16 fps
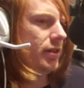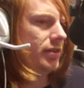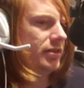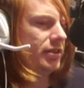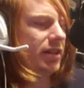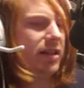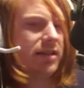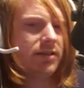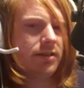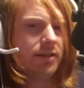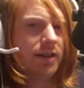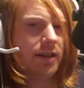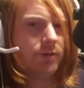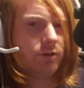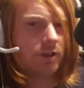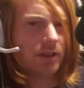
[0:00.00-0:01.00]
uh, science the
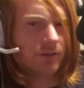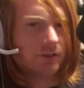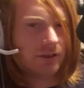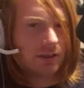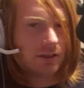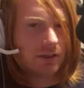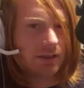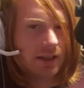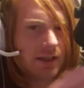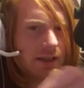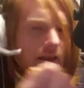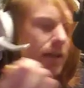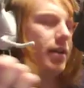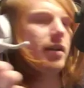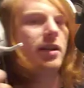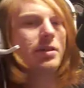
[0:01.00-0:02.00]
devil and everything like that,
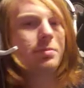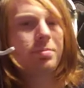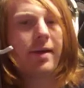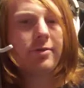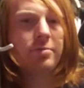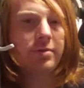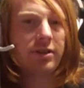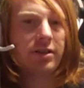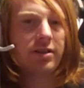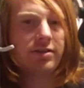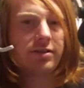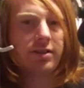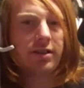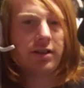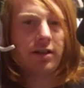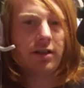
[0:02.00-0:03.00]
it's probably because
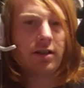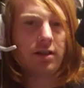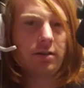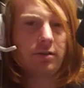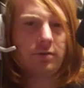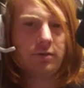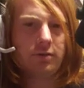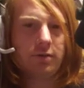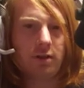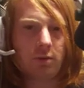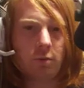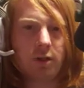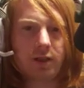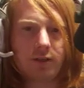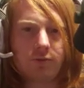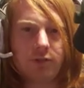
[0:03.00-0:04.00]
they uh, are
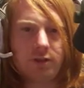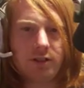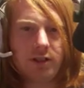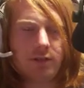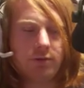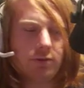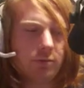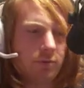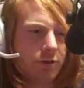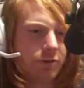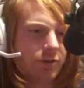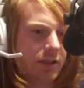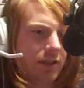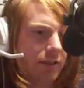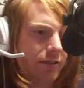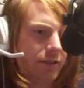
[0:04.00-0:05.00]
working for the devil,
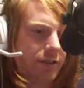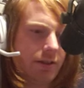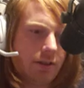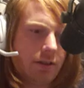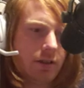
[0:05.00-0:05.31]
most likely.